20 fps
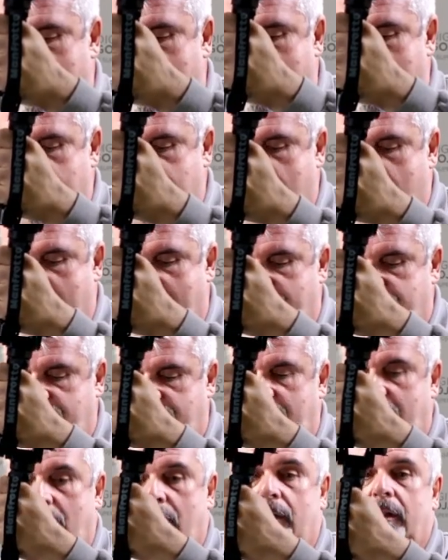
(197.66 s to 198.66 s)
an authorized
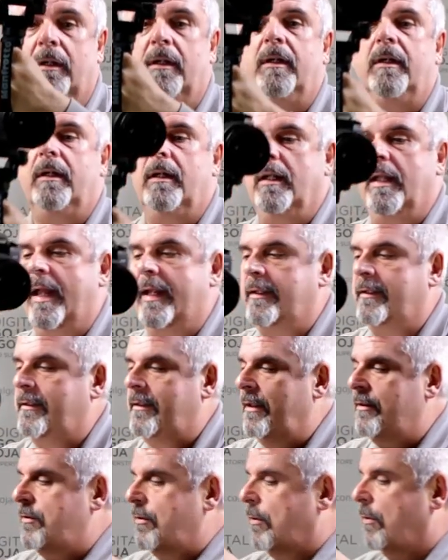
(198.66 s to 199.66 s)
dealer like
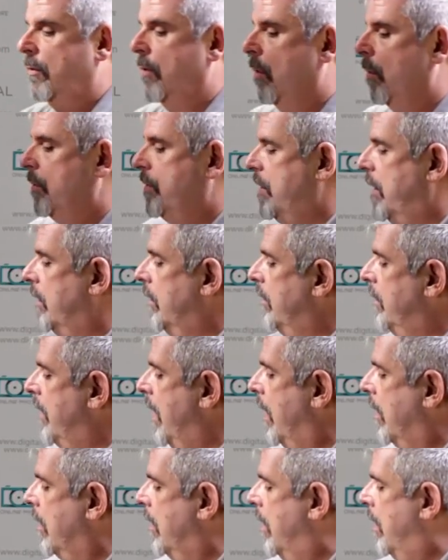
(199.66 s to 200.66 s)

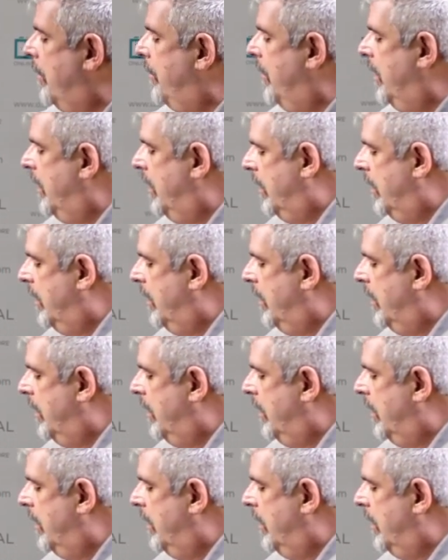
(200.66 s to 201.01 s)
DigitalGoja.com.